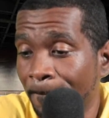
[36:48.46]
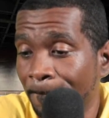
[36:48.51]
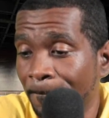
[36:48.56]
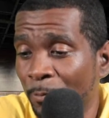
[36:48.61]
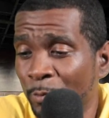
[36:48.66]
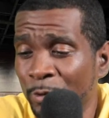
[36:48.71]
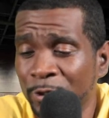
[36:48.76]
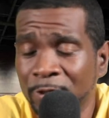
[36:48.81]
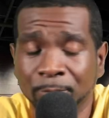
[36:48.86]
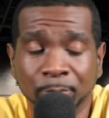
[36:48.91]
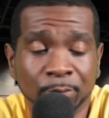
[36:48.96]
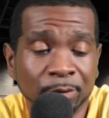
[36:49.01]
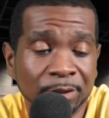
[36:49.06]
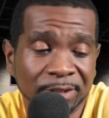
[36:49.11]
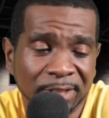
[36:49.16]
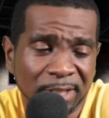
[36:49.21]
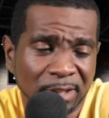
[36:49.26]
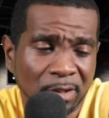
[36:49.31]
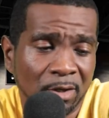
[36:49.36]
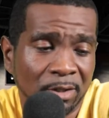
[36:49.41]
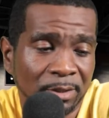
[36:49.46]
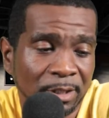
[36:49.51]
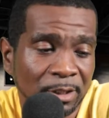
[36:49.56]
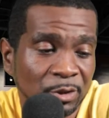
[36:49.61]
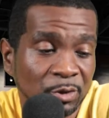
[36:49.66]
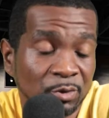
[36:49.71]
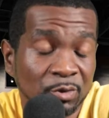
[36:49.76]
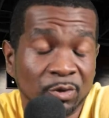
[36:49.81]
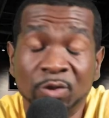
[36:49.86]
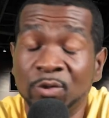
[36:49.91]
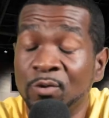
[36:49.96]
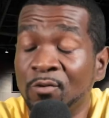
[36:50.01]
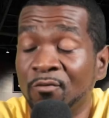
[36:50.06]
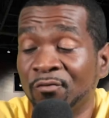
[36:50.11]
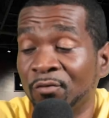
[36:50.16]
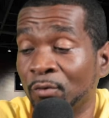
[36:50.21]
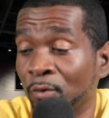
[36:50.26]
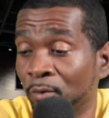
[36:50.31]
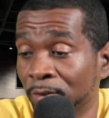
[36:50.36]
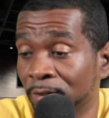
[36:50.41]
We appreciate all that you do
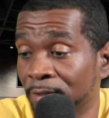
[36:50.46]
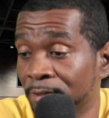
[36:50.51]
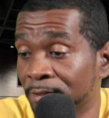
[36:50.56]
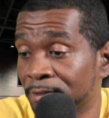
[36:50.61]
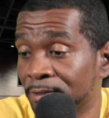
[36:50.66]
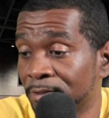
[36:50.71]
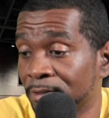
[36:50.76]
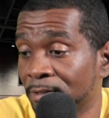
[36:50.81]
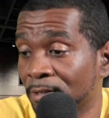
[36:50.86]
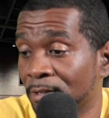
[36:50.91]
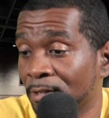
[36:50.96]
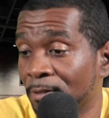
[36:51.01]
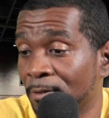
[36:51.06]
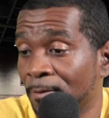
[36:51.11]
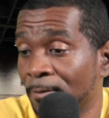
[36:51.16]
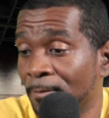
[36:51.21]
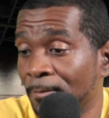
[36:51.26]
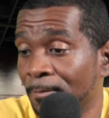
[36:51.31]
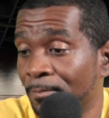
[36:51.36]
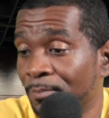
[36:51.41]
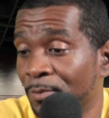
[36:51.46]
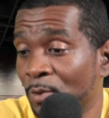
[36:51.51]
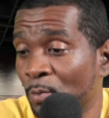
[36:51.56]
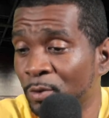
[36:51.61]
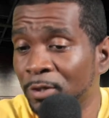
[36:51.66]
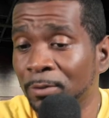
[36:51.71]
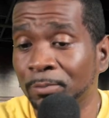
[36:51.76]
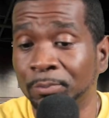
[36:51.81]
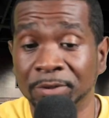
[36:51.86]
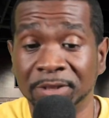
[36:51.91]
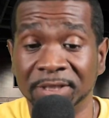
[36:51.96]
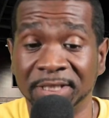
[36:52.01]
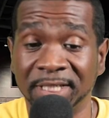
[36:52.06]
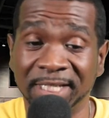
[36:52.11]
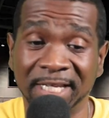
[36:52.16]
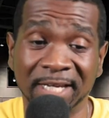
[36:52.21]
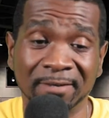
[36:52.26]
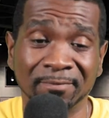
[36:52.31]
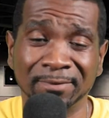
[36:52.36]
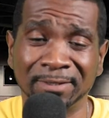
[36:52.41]
for us. We appreciate
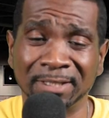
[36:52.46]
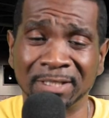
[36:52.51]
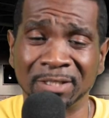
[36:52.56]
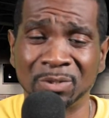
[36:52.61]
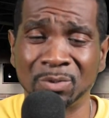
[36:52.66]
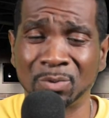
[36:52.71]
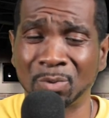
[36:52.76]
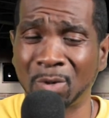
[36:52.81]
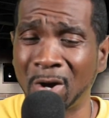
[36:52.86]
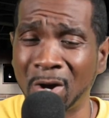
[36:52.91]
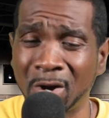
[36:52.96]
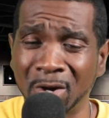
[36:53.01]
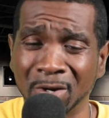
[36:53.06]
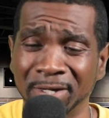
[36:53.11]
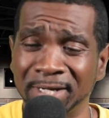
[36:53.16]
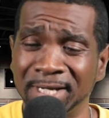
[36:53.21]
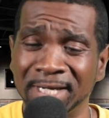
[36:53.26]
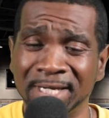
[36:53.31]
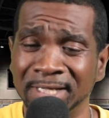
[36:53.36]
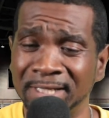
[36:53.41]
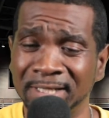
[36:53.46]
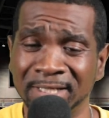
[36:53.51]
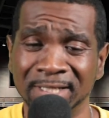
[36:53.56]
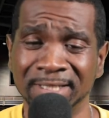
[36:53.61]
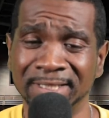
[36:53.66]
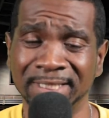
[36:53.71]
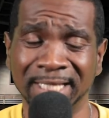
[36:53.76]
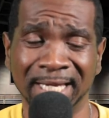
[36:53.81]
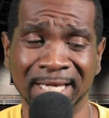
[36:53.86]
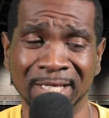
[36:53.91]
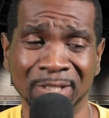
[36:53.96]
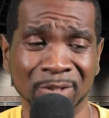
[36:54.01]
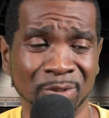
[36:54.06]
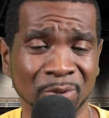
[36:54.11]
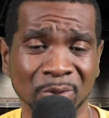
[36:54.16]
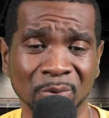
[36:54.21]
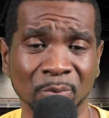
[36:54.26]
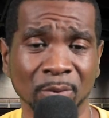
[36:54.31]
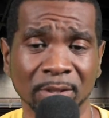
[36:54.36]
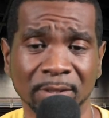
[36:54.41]
everything you are in us and
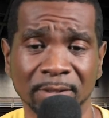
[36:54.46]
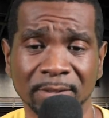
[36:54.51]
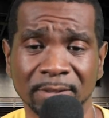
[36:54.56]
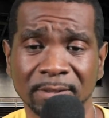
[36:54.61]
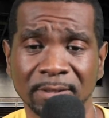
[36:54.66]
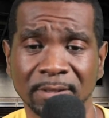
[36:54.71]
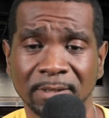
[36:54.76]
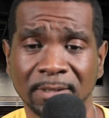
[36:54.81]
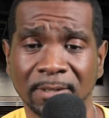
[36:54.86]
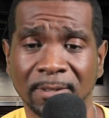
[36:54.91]
to us.